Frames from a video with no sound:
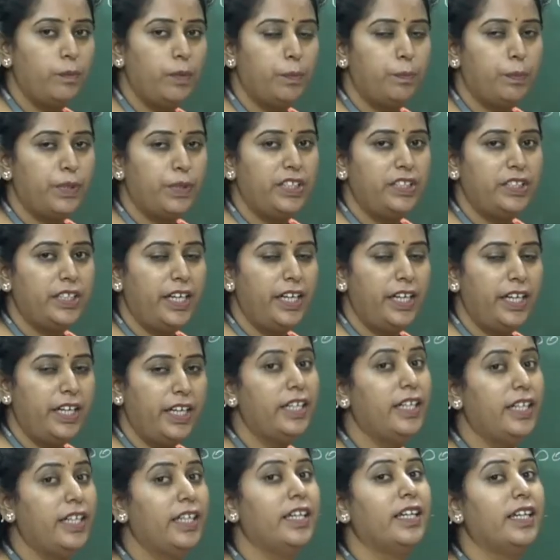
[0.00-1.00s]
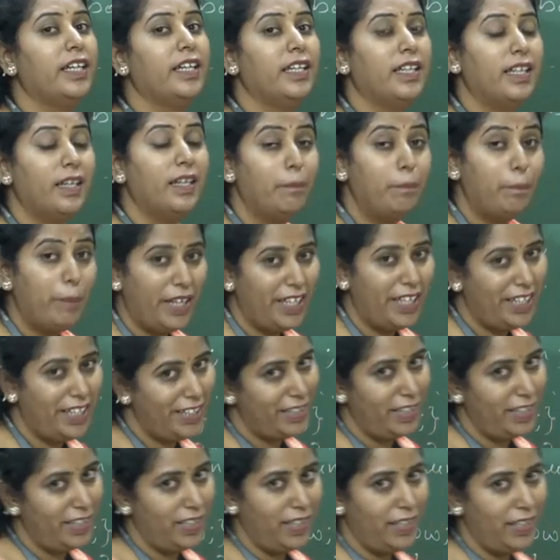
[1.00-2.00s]
will be printed in
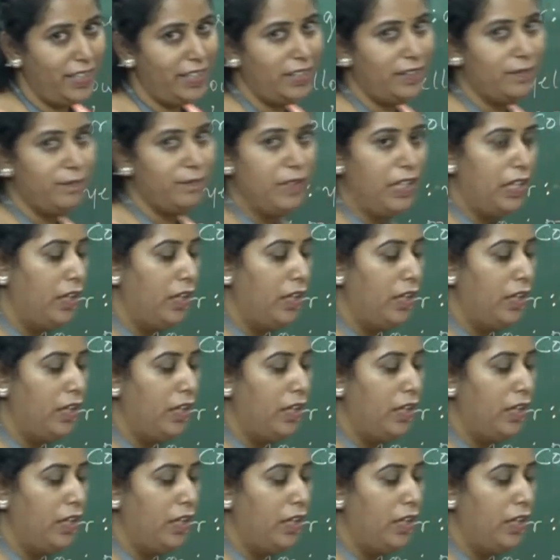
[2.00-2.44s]
pink color.